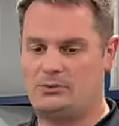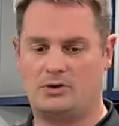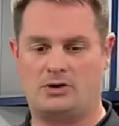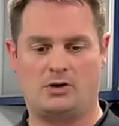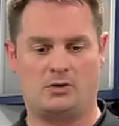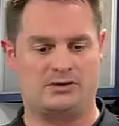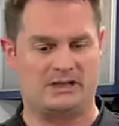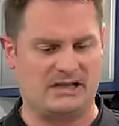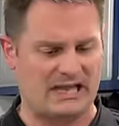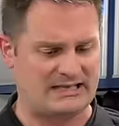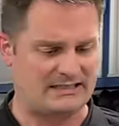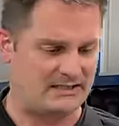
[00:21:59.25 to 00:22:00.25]
We're gonna coat the
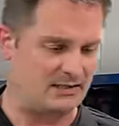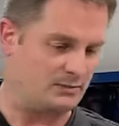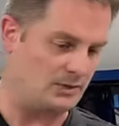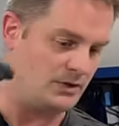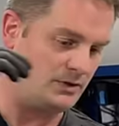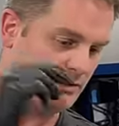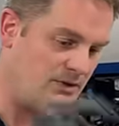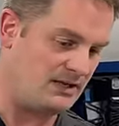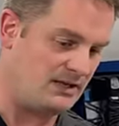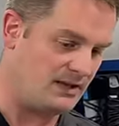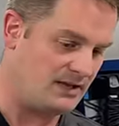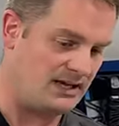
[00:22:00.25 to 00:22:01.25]
glass, we're gonna do
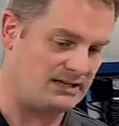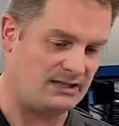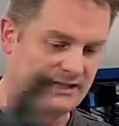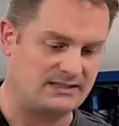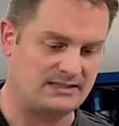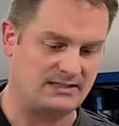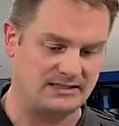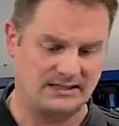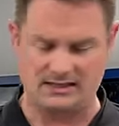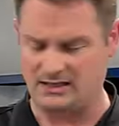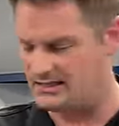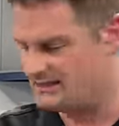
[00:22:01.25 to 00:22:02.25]
the headlights, the
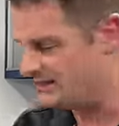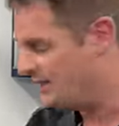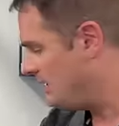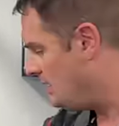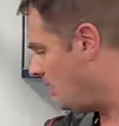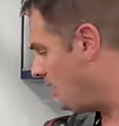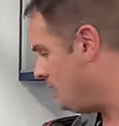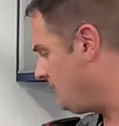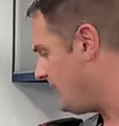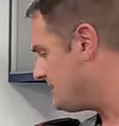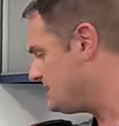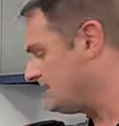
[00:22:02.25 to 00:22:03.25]
taillights, all the
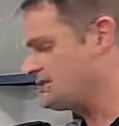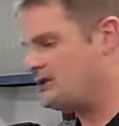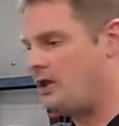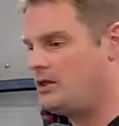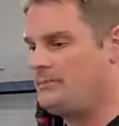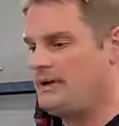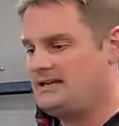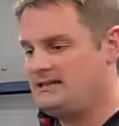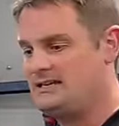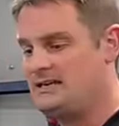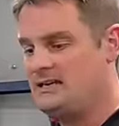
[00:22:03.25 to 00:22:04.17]
plastics, all the paint.